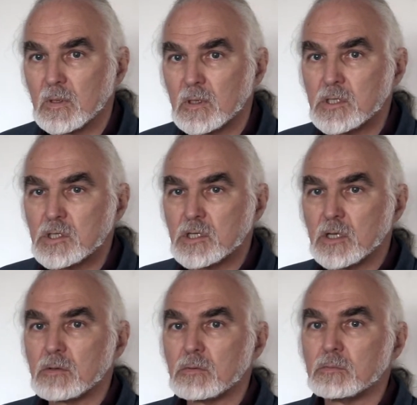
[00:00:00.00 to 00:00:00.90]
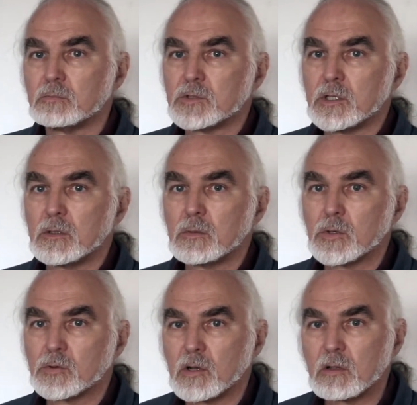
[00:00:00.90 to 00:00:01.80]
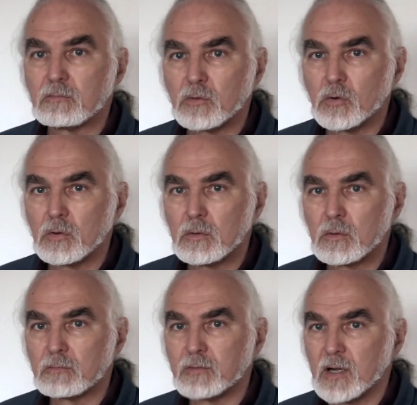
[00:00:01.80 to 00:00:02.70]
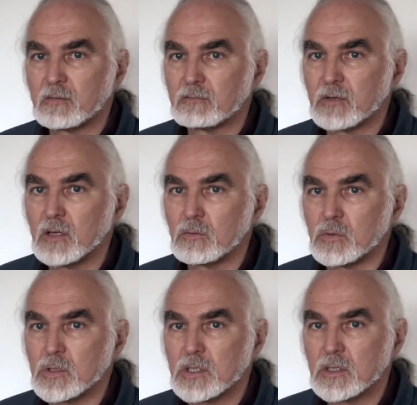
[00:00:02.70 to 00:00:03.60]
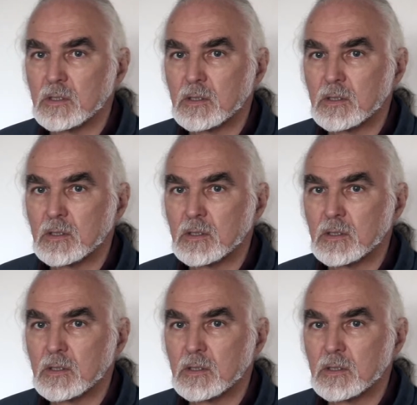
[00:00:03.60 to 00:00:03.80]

And just do 2 or 3 or 4 or 5 of those.